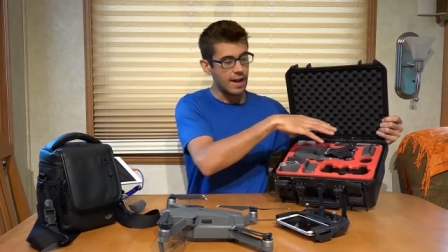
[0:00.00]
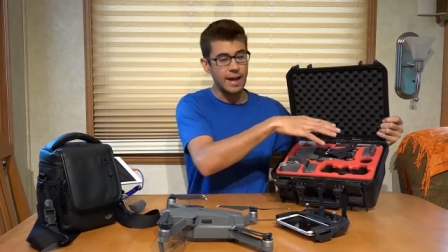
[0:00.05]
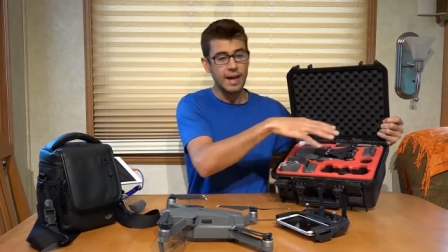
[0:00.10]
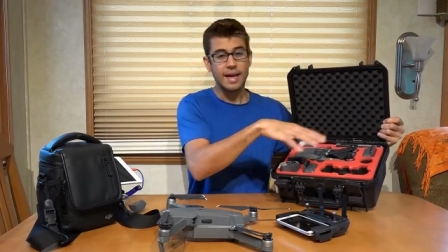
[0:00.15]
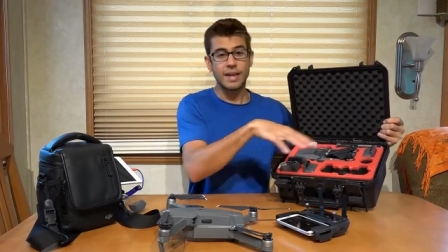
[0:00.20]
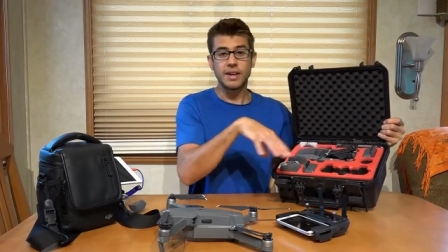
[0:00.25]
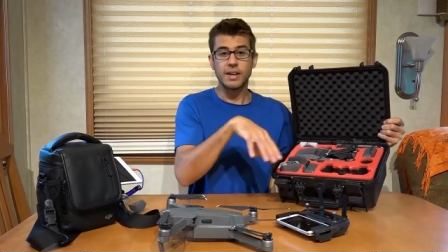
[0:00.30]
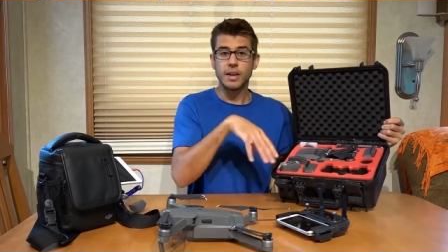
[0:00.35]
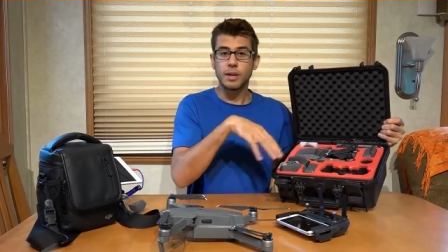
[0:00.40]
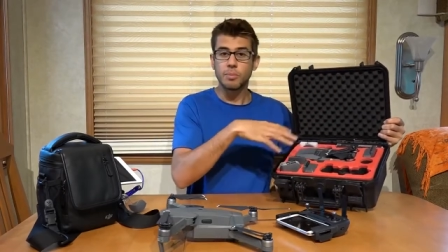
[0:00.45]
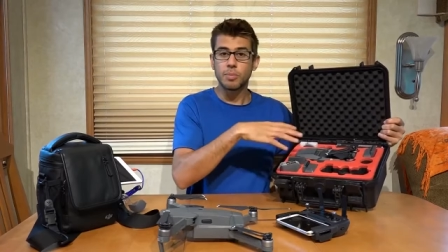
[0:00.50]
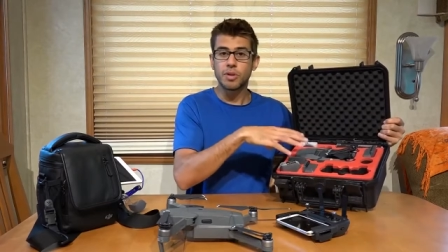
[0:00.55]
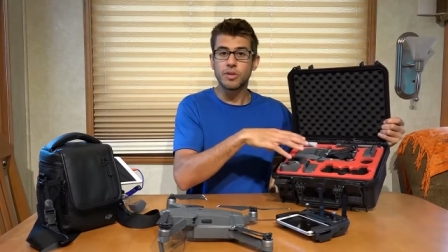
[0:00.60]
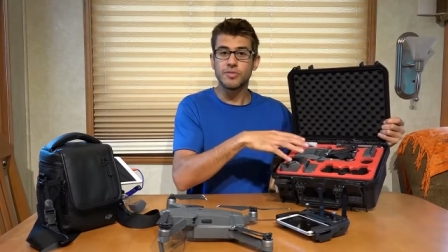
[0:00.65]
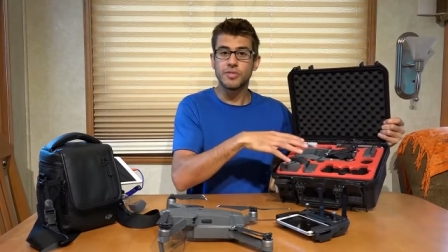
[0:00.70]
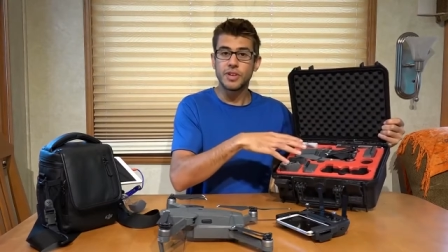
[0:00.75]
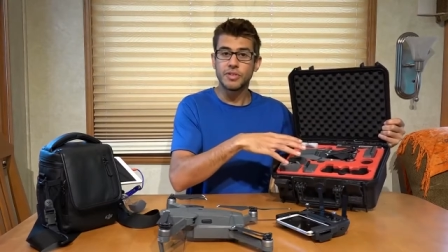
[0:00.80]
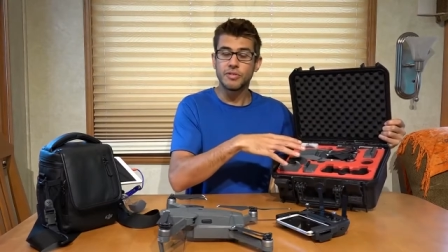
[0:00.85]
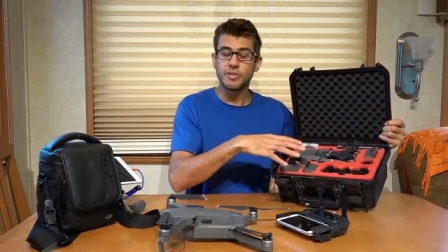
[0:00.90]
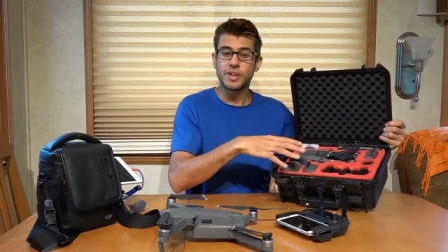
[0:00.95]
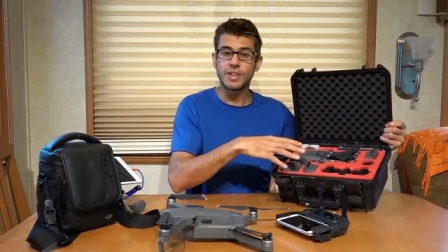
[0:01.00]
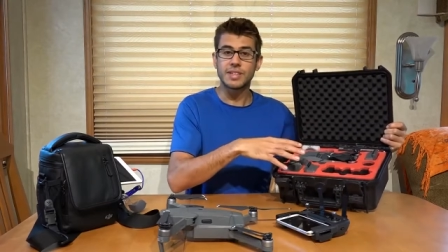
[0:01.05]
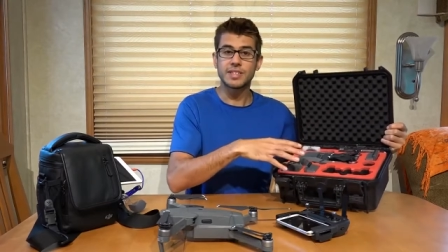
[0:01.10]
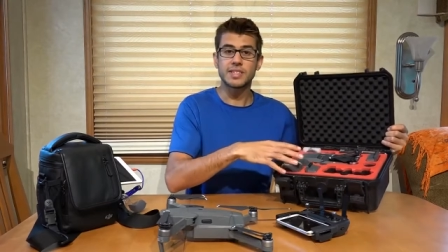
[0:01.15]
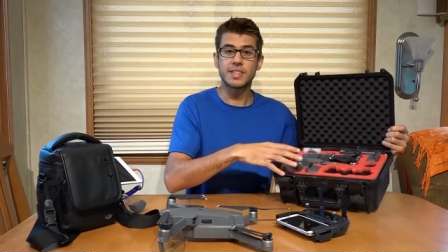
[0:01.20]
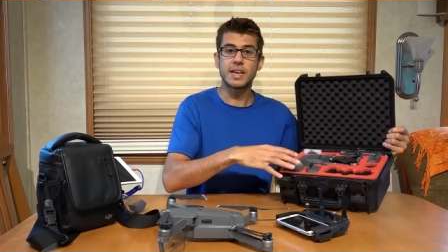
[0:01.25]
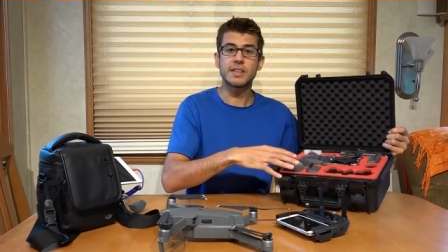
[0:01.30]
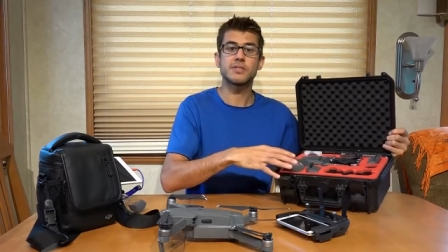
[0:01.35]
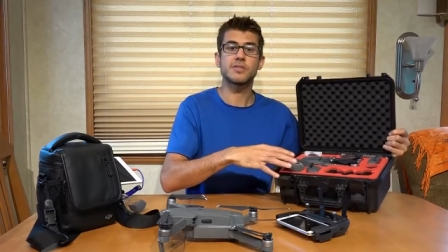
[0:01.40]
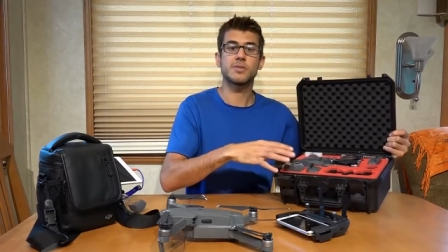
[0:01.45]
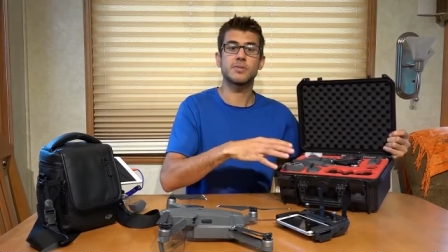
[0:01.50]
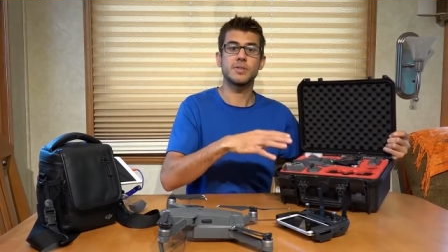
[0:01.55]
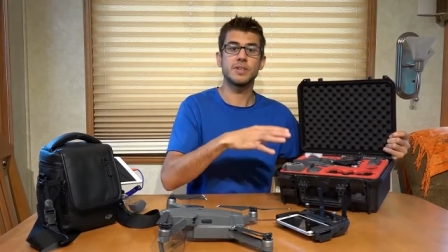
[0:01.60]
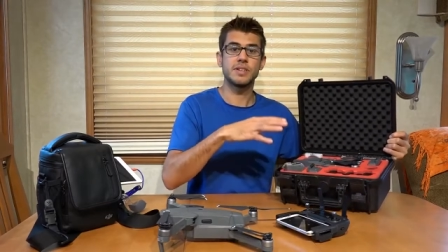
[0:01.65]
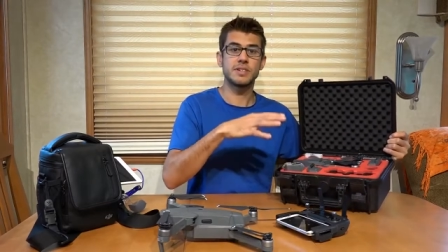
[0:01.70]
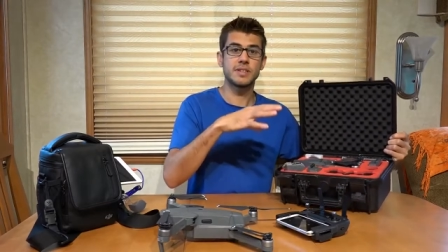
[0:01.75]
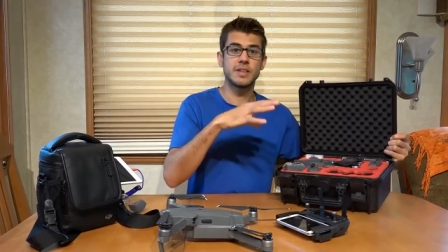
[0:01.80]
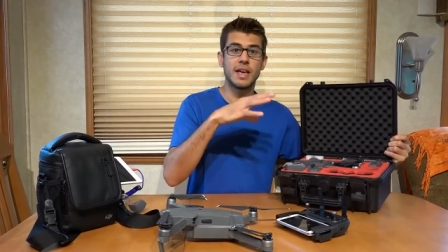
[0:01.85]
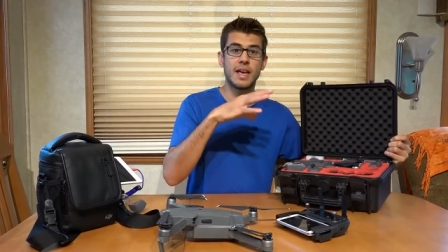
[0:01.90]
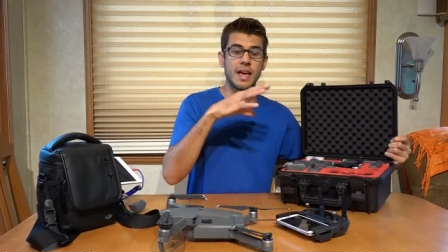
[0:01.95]
and a number of different
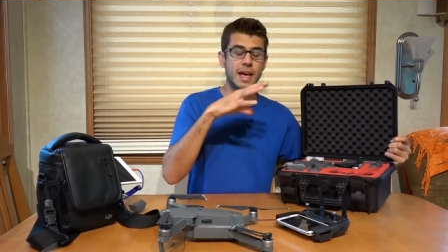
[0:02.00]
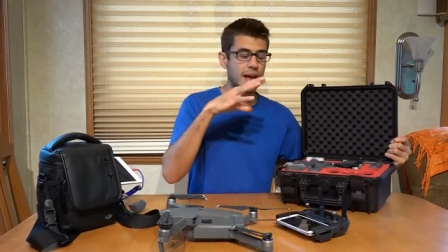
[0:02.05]
accessories,